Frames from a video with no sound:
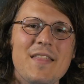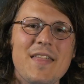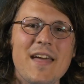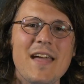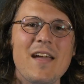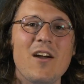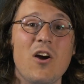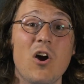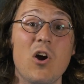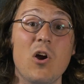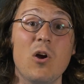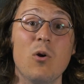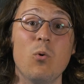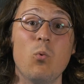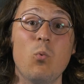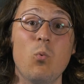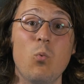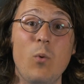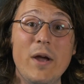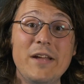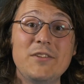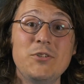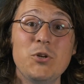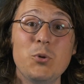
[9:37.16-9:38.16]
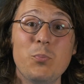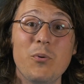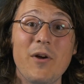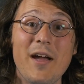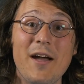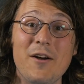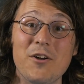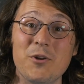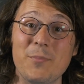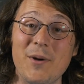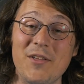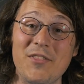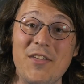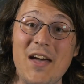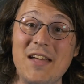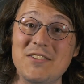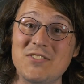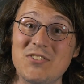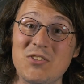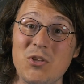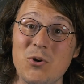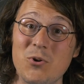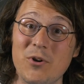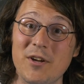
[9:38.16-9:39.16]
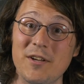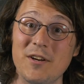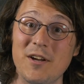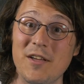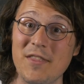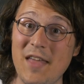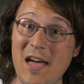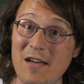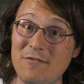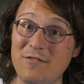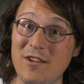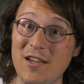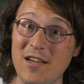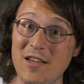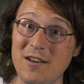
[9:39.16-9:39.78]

They are way too proud about that slogan on that